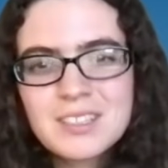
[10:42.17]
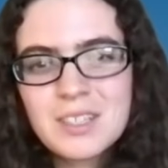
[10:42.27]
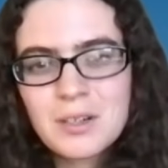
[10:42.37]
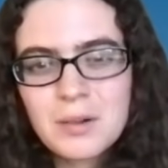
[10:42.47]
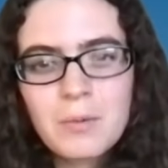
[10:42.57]

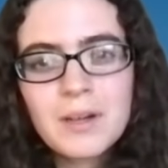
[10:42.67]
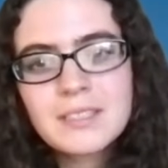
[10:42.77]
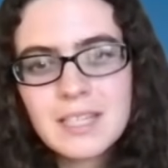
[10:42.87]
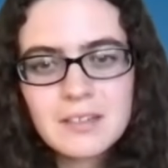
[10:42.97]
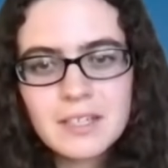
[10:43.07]
So, what
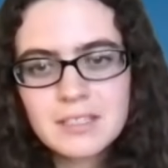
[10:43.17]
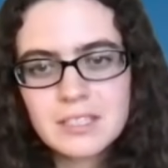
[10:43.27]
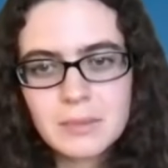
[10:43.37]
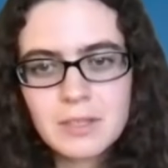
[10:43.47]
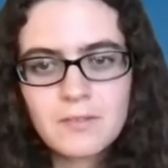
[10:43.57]
exactly does
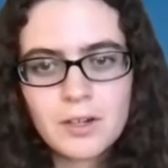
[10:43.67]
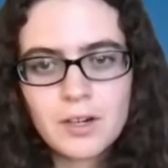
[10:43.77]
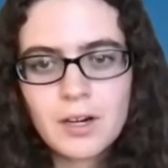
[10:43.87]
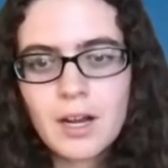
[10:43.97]
this mean for